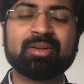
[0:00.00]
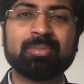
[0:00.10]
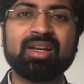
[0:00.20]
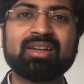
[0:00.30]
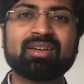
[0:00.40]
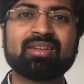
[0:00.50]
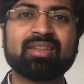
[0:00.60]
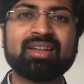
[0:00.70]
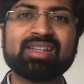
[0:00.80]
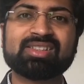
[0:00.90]
build
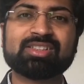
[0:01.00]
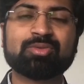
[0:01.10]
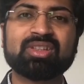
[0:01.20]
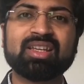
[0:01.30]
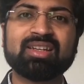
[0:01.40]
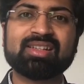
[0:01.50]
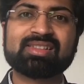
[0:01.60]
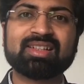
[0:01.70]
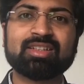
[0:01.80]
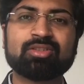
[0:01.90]
relations with the
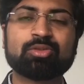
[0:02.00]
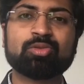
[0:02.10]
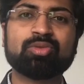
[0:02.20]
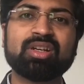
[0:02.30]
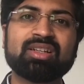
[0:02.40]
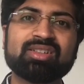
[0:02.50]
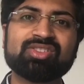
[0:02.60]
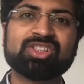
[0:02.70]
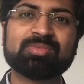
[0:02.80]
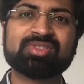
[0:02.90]
industry through
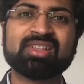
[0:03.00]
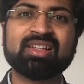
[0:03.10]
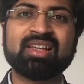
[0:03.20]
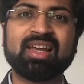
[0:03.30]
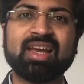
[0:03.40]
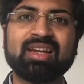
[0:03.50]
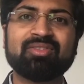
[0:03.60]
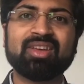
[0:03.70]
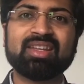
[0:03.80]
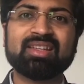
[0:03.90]
internships and
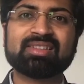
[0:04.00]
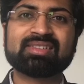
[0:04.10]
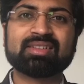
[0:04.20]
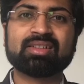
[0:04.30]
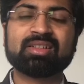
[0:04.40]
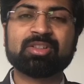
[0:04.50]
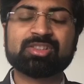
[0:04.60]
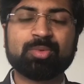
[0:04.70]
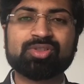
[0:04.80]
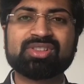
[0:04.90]
various
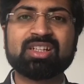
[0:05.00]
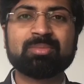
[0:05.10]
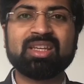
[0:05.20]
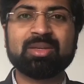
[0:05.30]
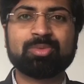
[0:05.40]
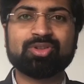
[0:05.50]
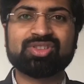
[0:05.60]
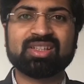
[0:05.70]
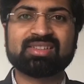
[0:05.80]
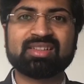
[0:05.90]
sponsored BE
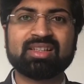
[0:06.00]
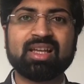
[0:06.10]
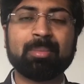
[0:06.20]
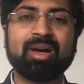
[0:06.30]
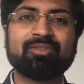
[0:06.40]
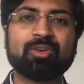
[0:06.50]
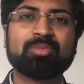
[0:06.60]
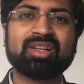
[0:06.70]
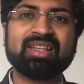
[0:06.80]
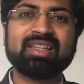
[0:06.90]
projects, apart from
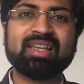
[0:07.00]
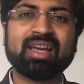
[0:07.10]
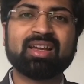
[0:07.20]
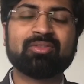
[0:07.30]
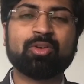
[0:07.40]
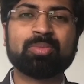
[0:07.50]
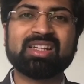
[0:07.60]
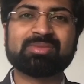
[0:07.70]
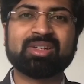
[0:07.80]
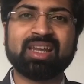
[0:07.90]
training for
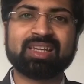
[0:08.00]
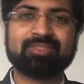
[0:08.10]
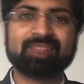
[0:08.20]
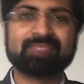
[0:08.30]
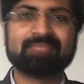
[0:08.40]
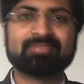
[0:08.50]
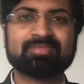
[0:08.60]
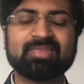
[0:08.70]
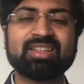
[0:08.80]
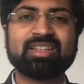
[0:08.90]
placement activities.
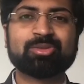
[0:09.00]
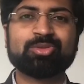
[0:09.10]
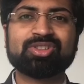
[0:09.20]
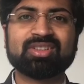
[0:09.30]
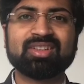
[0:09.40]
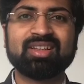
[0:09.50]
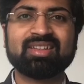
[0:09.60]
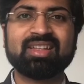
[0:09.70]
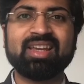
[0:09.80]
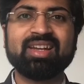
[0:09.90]
In conclusion,
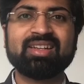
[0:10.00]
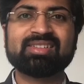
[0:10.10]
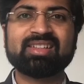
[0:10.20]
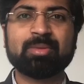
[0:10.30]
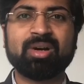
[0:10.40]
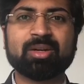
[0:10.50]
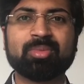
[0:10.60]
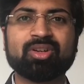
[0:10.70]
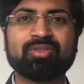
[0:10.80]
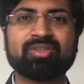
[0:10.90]
the E&TC
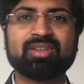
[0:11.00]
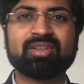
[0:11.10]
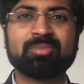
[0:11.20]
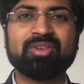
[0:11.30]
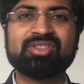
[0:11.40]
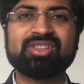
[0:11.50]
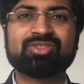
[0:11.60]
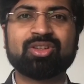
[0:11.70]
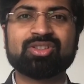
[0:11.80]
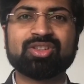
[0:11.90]
department of PVG's
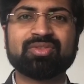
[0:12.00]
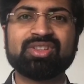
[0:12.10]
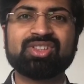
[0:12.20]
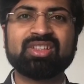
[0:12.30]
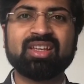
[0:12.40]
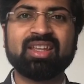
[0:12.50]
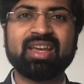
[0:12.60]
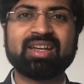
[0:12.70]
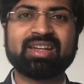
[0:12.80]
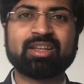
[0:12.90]
College of Engineering
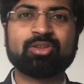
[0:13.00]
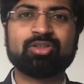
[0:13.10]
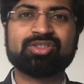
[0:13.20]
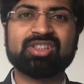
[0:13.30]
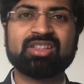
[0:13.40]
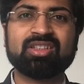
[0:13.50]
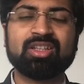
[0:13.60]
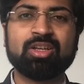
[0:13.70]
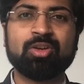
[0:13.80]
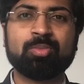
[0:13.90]
and Technology
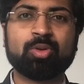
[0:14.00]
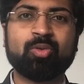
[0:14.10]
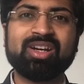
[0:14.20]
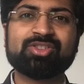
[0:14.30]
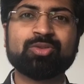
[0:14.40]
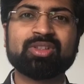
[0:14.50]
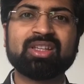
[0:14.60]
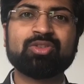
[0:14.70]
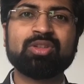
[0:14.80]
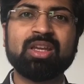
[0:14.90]
provides you with a
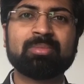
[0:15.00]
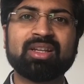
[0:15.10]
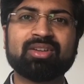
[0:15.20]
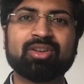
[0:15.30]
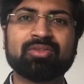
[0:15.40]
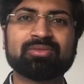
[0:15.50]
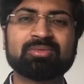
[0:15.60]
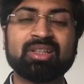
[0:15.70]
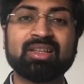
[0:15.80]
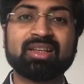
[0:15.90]
unique blend of
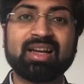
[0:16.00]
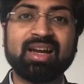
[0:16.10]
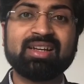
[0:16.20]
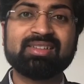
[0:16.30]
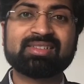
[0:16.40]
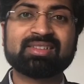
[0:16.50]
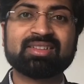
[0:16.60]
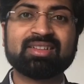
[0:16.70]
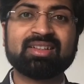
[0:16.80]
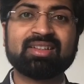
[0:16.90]
guidance,
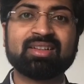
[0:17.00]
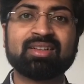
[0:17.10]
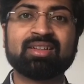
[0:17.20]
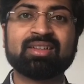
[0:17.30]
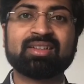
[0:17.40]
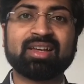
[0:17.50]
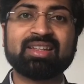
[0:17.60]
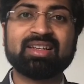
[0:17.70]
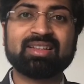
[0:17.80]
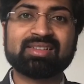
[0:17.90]

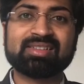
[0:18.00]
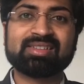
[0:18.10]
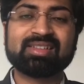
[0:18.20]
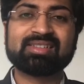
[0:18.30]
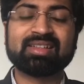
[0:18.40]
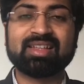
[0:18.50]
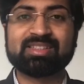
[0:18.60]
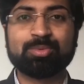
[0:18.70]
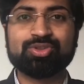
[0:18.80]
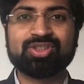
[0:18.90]
technical assistance and
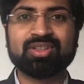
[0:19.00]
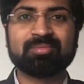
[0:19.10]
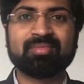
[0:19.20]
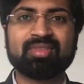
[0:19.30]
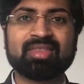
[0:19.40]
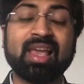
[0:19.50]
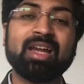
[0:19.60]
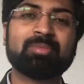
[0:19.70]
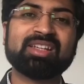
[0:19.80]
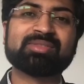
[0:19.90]
exposure,
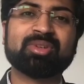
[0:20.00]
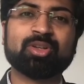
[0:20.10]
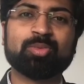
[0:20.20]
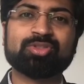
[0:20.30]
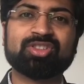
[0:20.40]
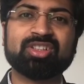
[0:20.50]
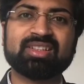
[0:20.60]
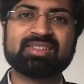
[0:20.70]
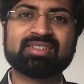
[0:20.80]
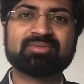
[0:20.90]
and placement opportunities.